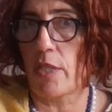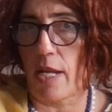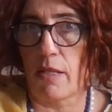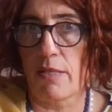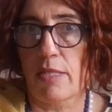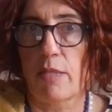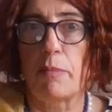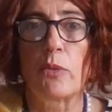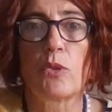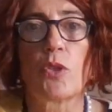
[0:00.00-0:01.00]
tells,
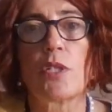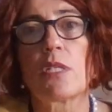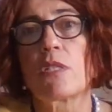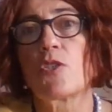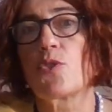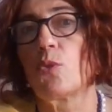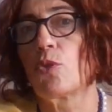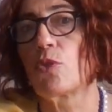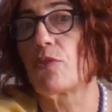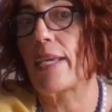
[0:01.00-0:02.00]
Pluto is the
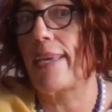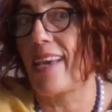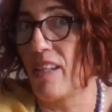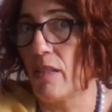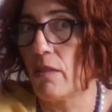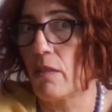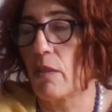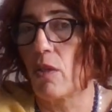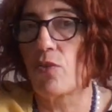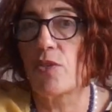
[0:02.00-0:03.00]
ruler of hell,
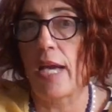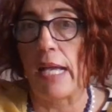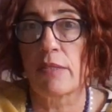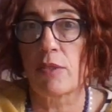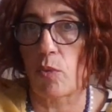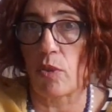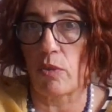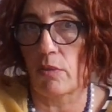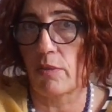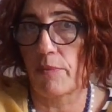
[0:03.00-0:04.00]
of the
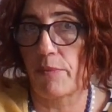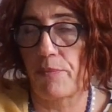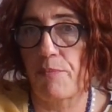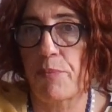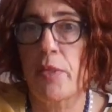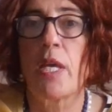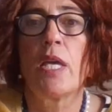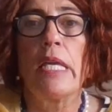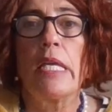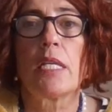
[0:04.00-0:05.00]
underworld.
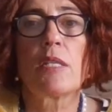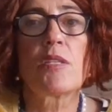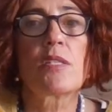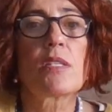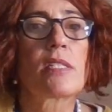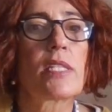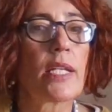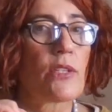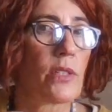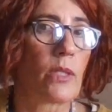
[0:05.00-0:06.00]
It is the
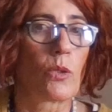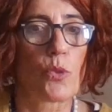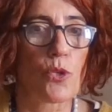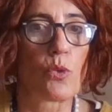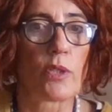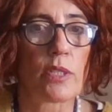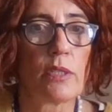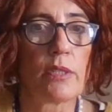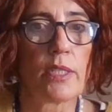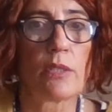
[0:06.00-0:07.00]
secret ruler
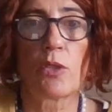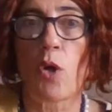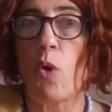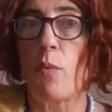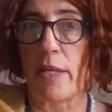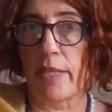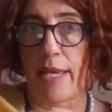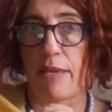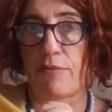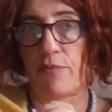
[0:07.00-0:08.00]
that no one
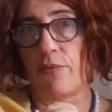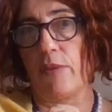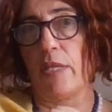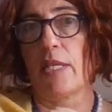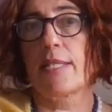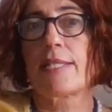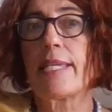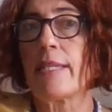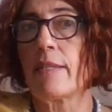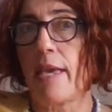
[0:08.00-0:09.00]
has
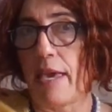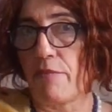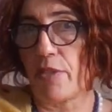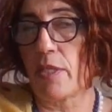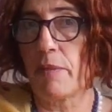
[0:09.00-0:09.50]
seen ever,